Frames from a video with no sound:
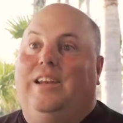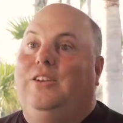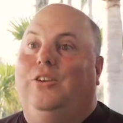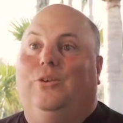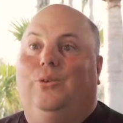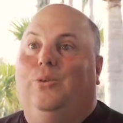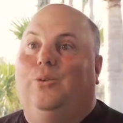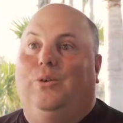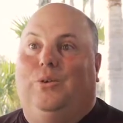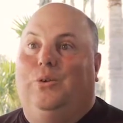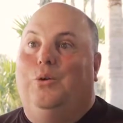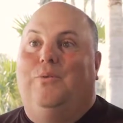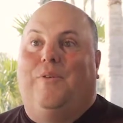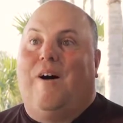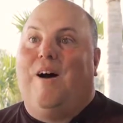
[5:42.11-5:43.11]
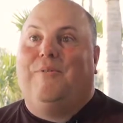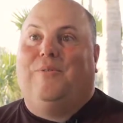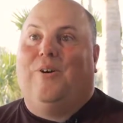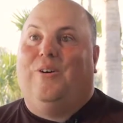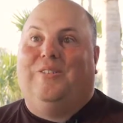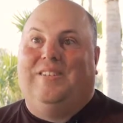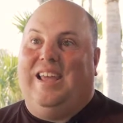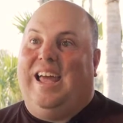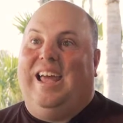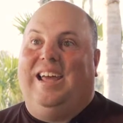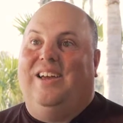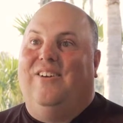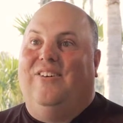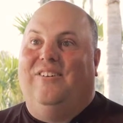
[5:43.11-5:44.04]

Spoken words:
that you goof off all day,